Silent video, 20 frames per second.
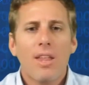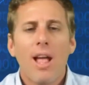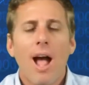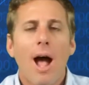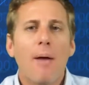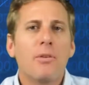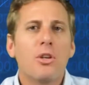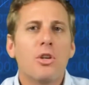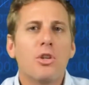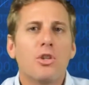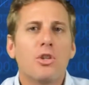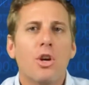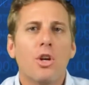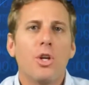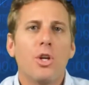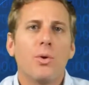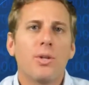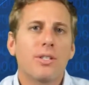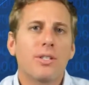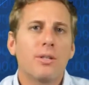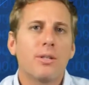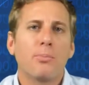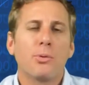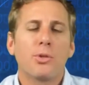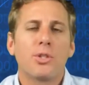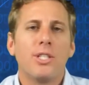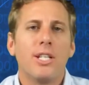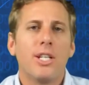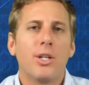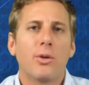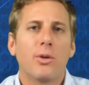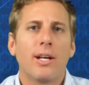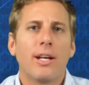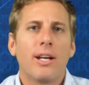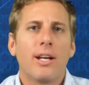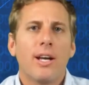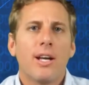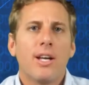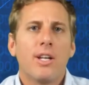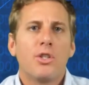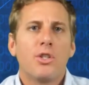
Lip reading: going to show you a simple secret